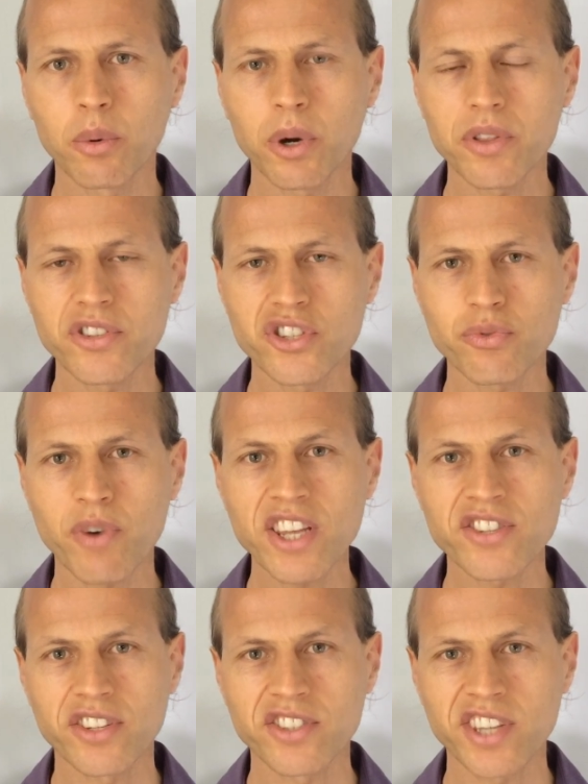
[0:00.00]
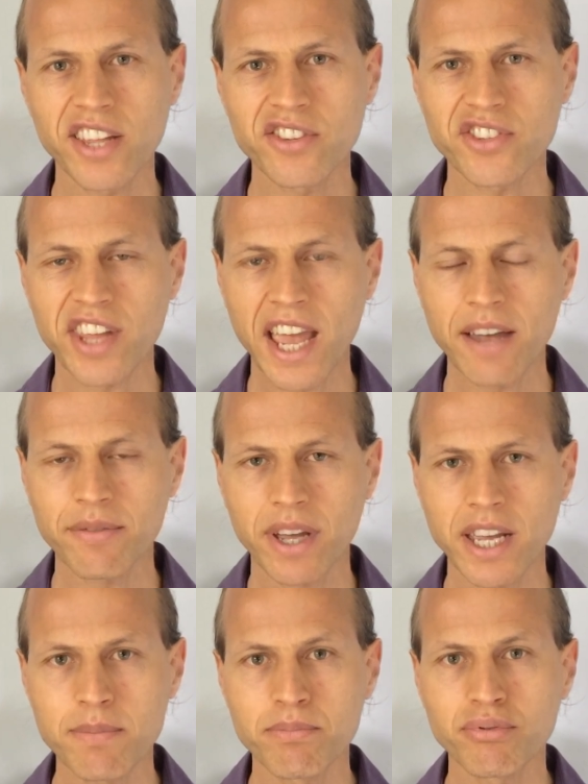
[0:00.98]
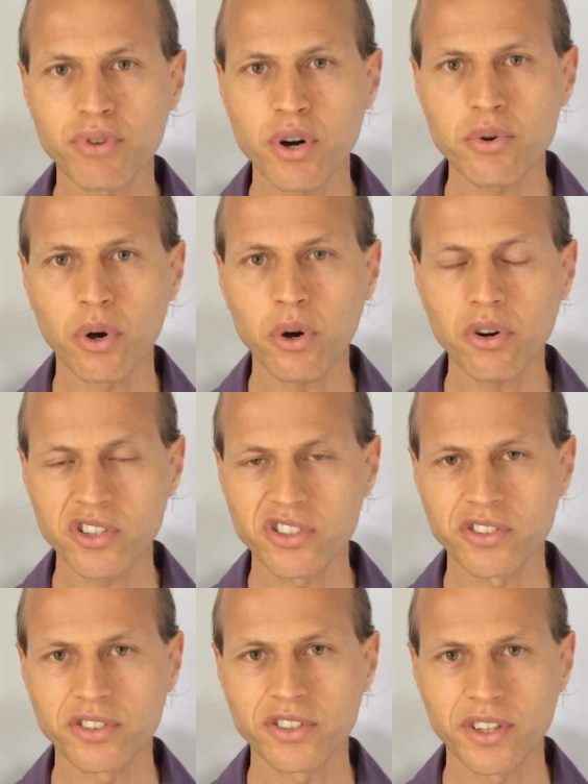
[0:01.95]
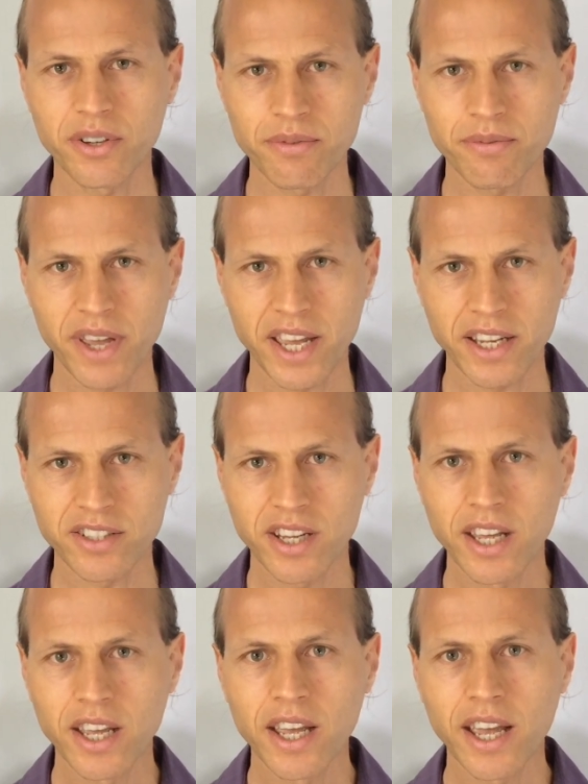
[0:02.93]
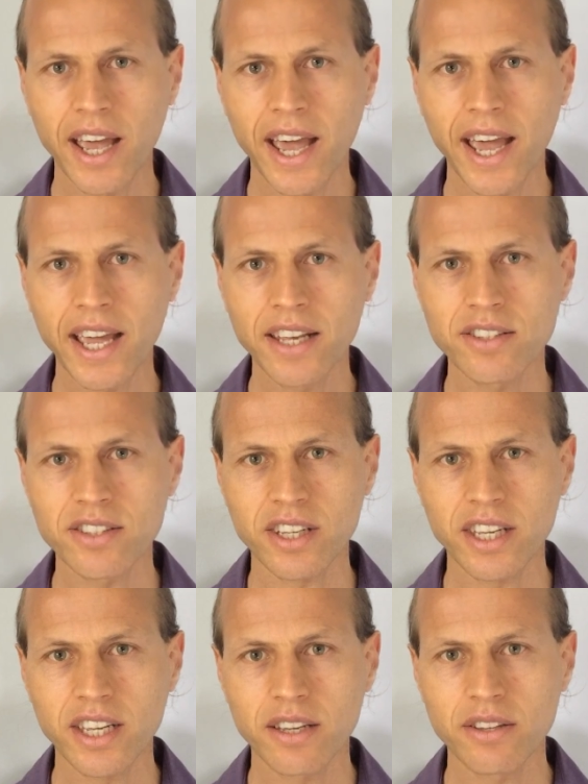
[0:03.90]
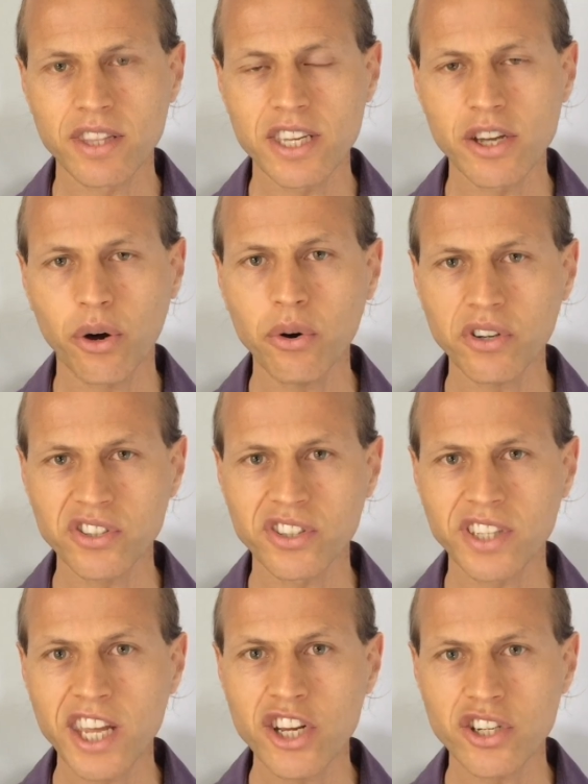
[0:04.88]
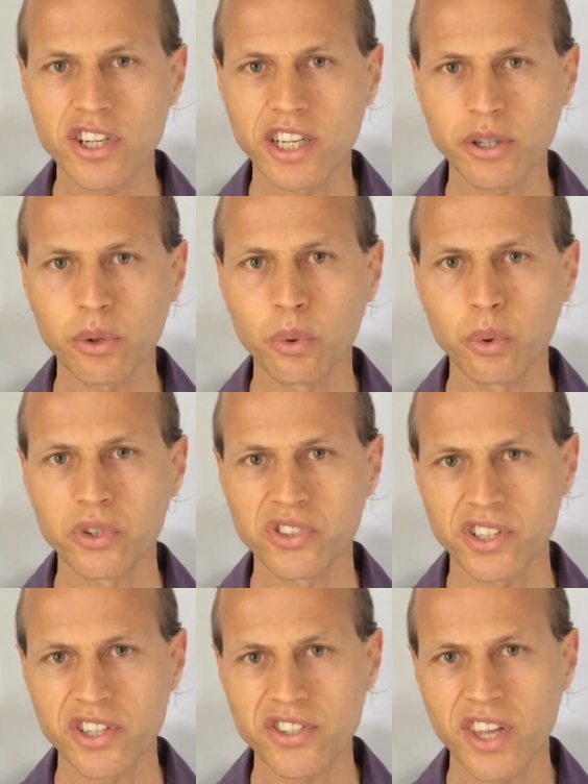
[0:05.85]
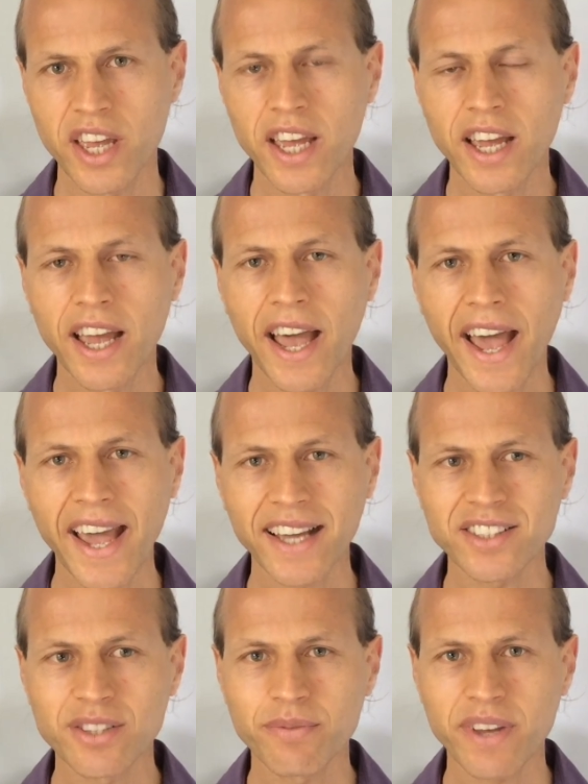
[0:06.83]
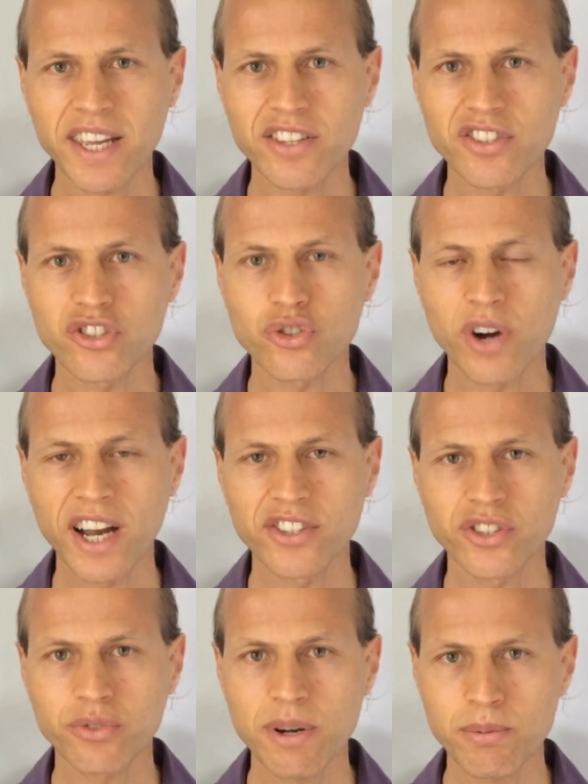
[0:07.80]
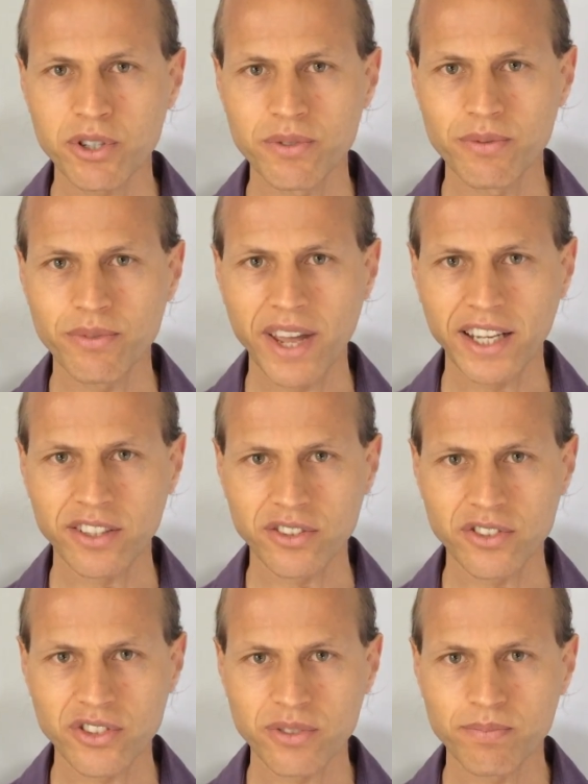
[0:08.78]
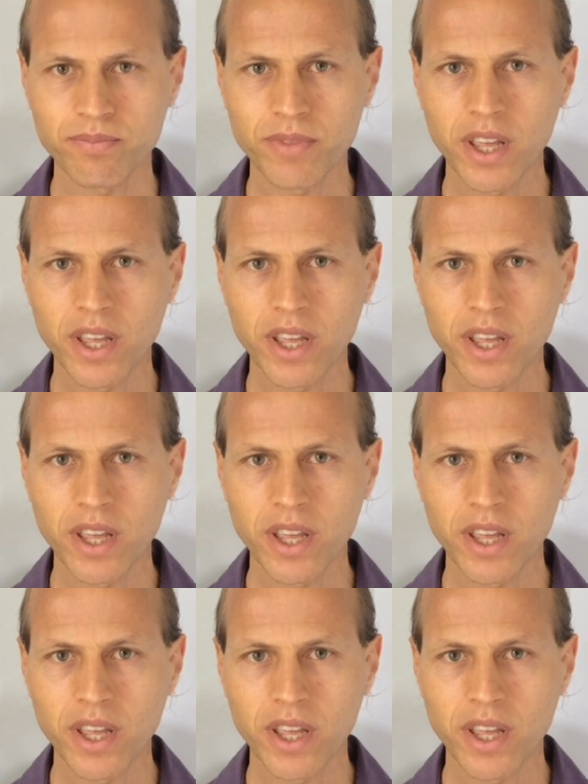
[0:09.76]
Well, the stressor tends to have a pro-oxidant effect, and the oxidation it causes activates transcription factors.